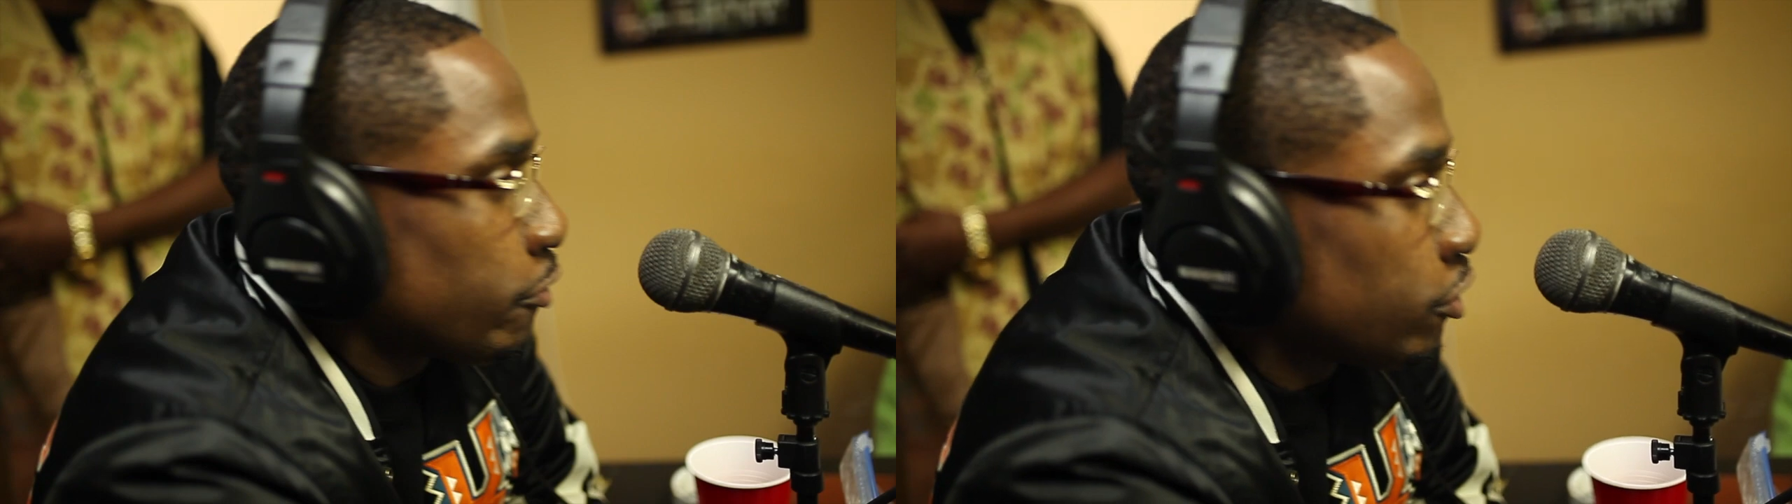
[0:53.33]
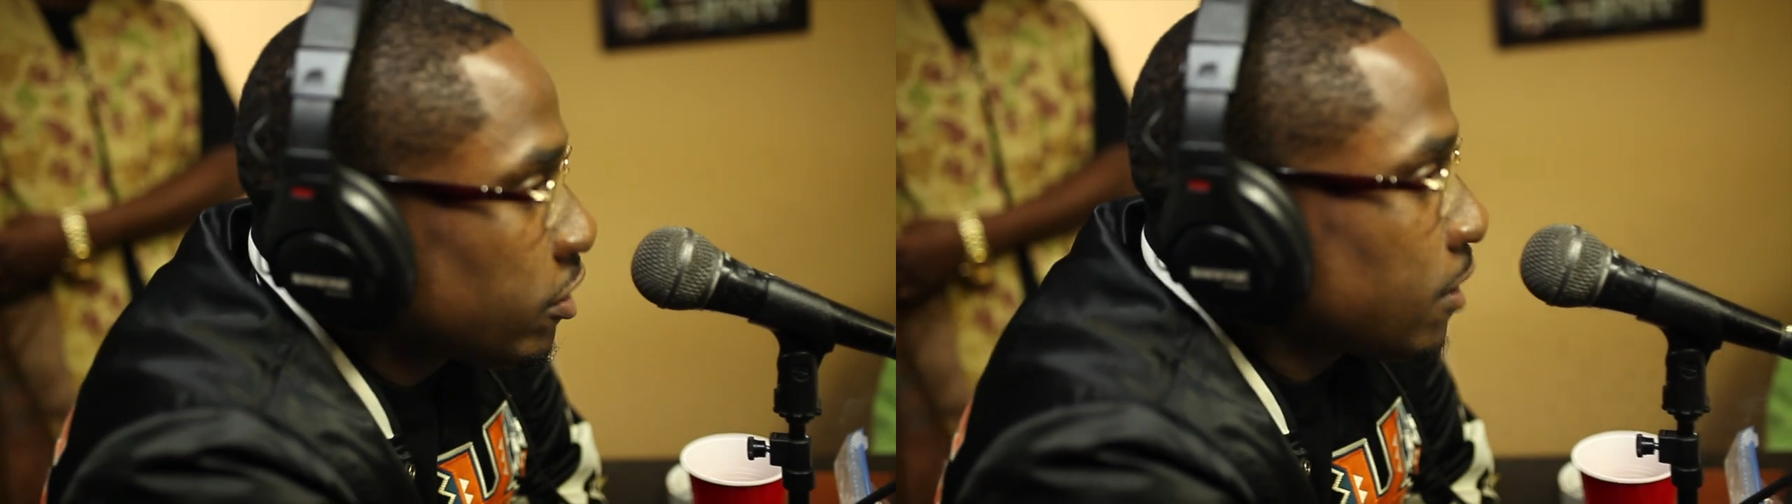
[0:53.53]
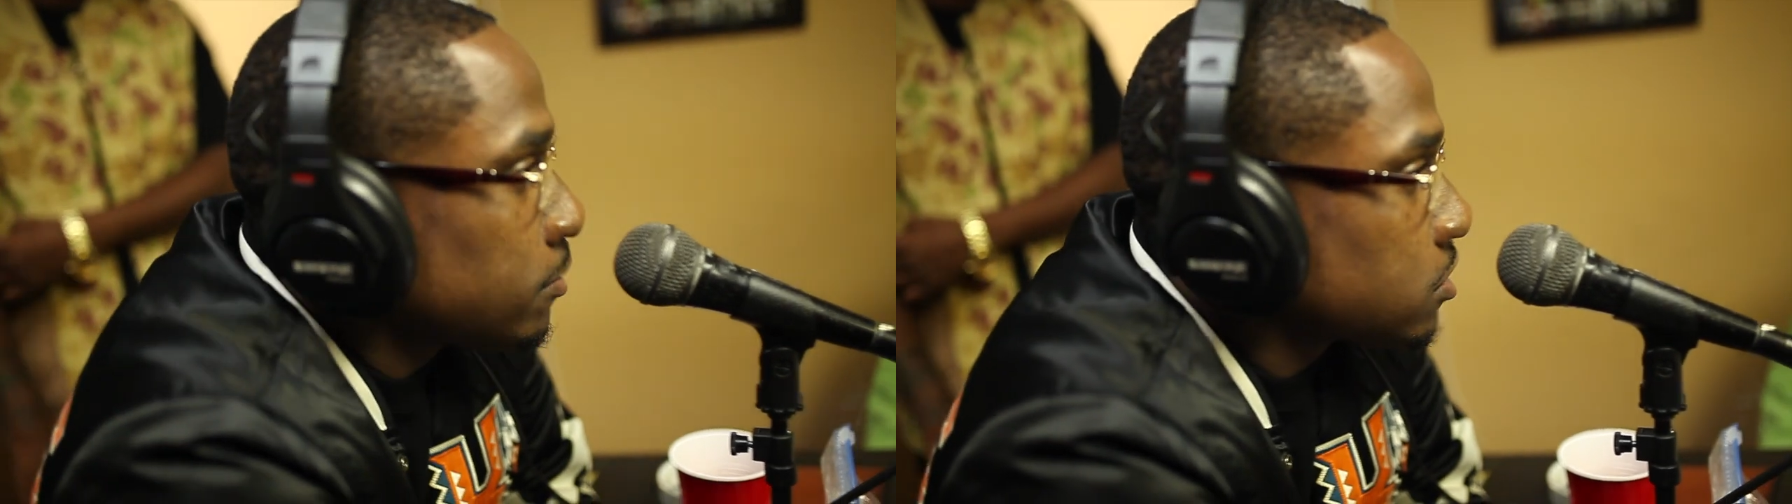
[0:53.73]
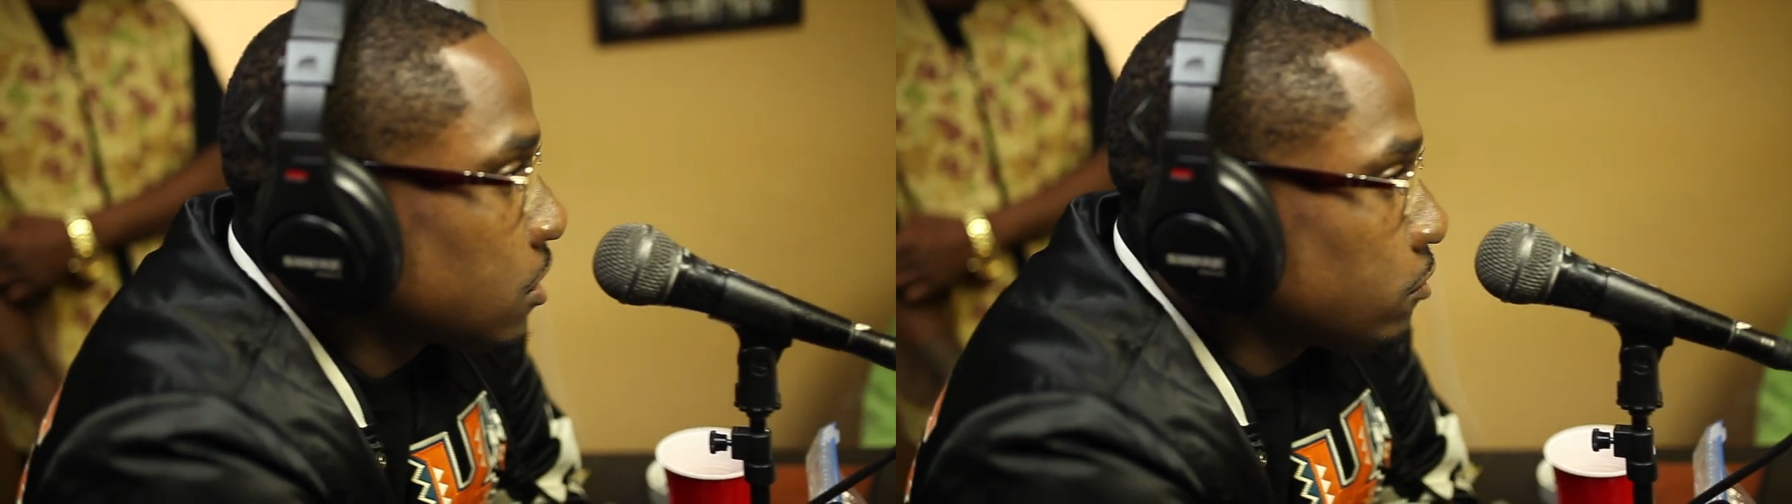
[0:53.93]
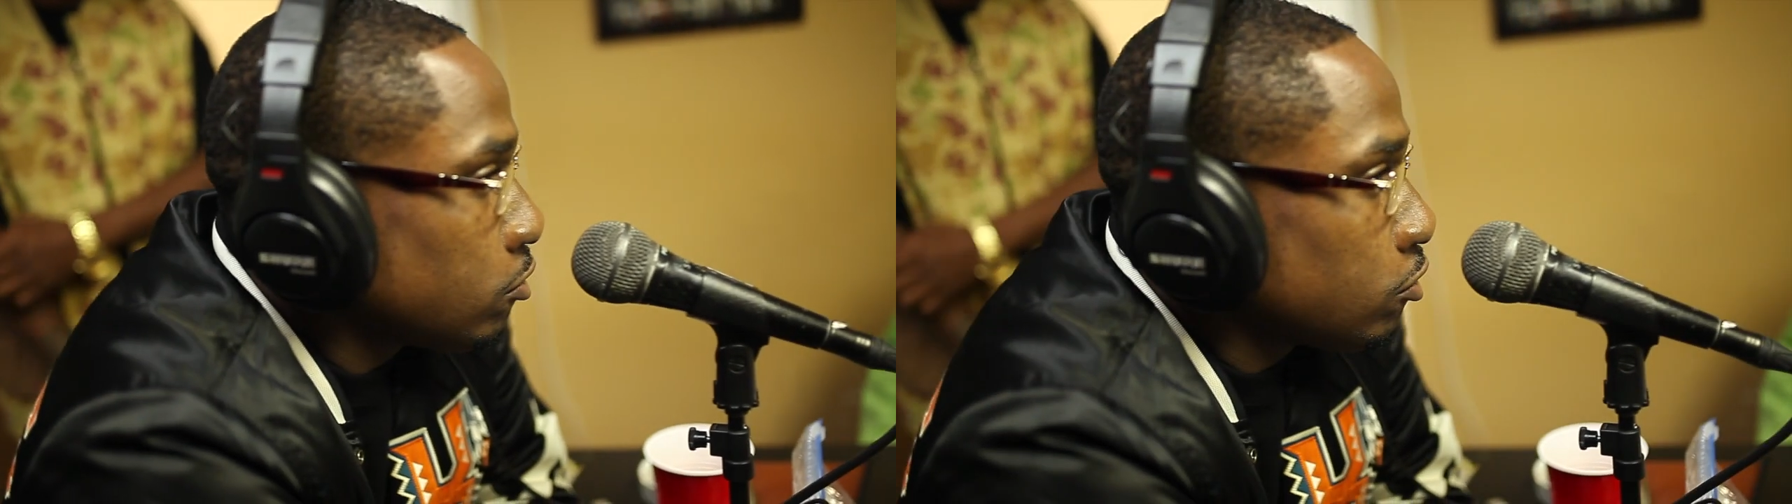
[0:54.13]
real name is
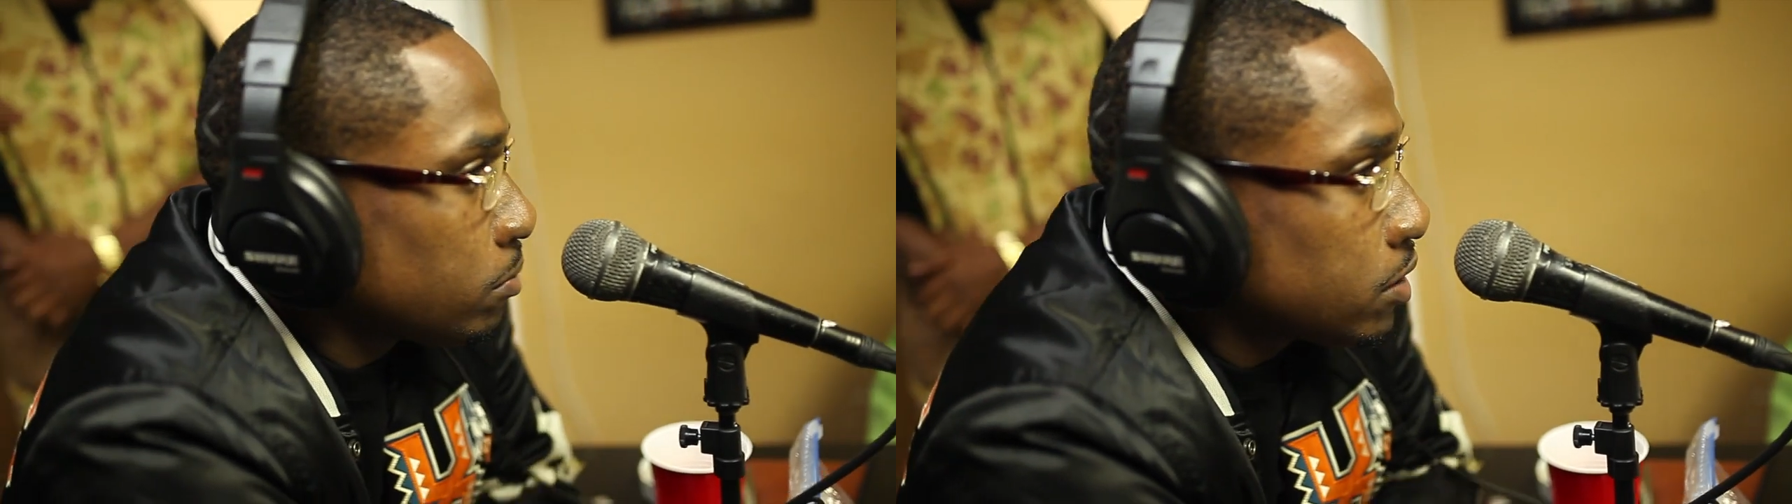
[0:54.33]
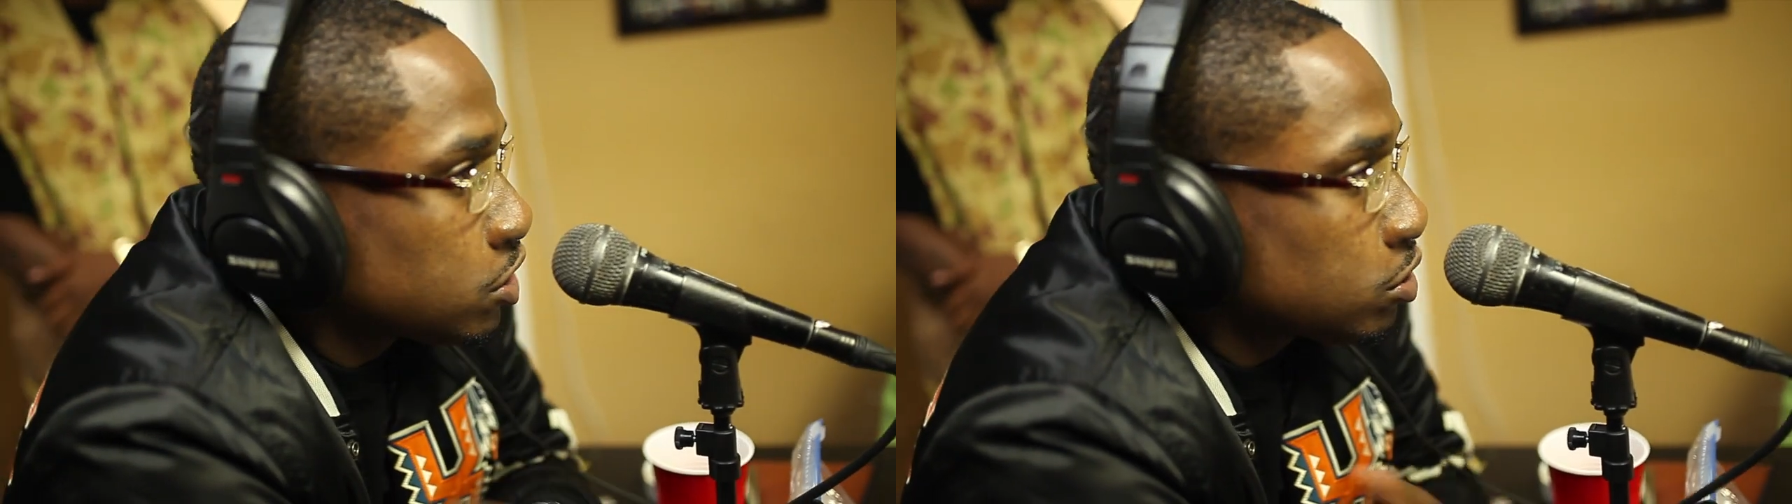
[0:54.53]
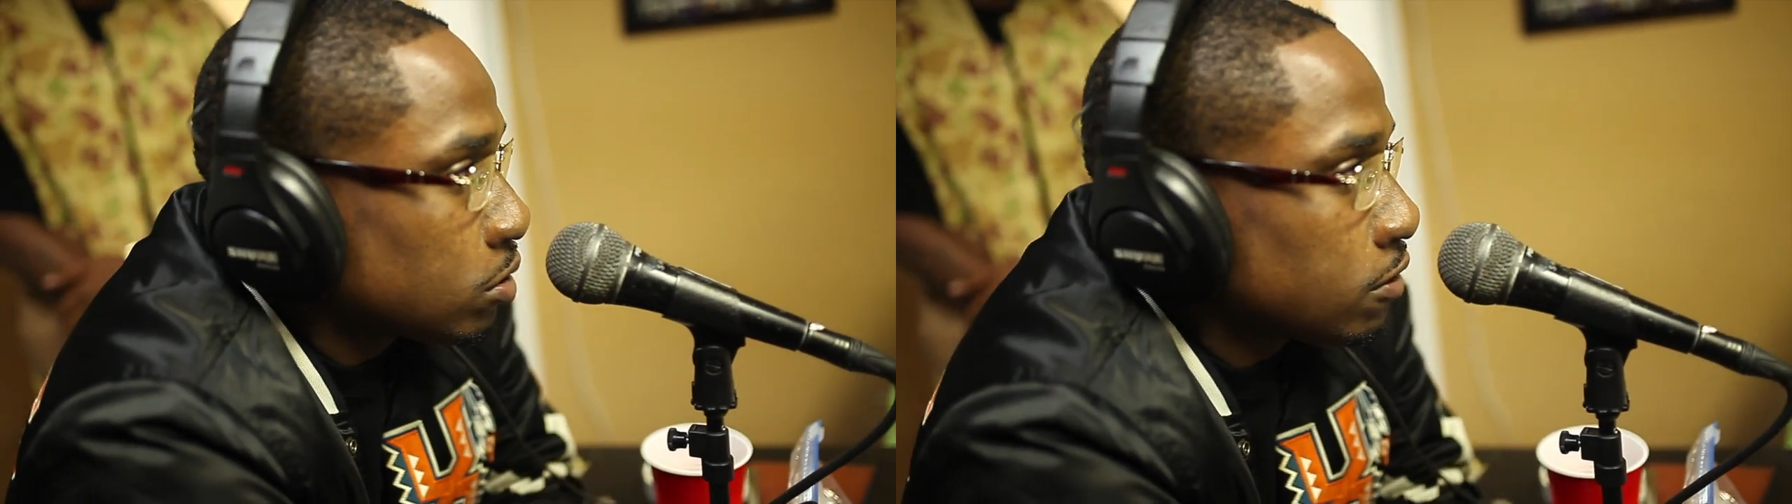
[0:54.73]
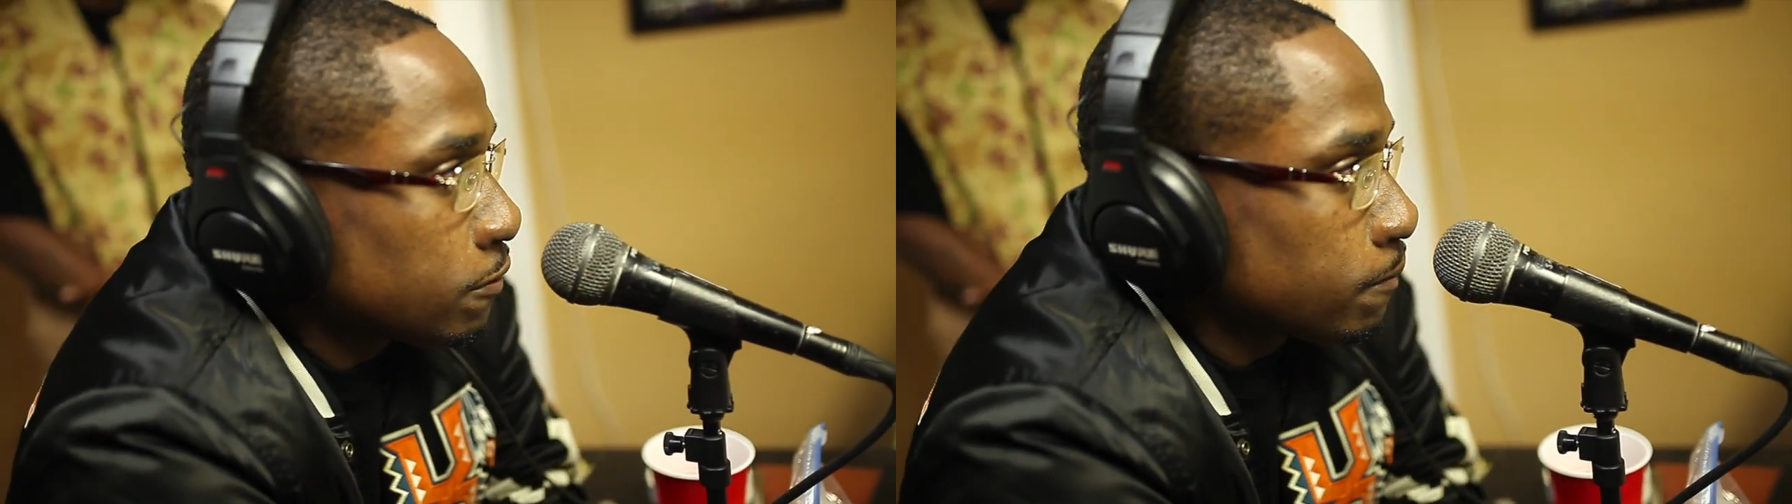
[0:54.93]
Tyrone, but it's short.